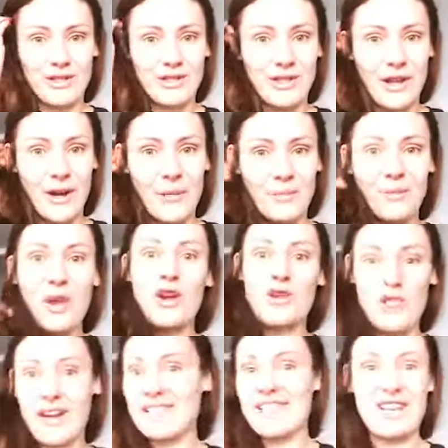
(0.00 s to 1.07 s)
So
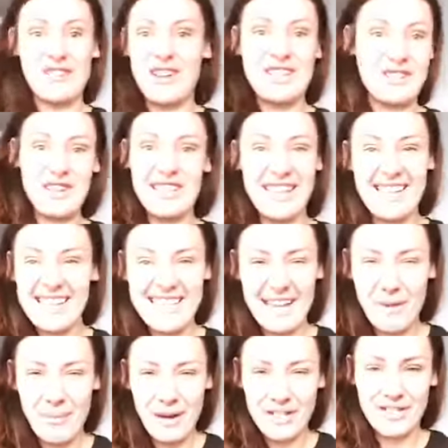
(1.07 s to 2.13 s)
crazy, crazy, crazy. You can see
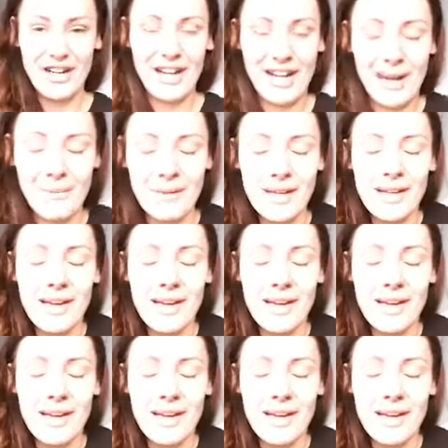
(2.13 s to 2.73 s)
how passionate I am.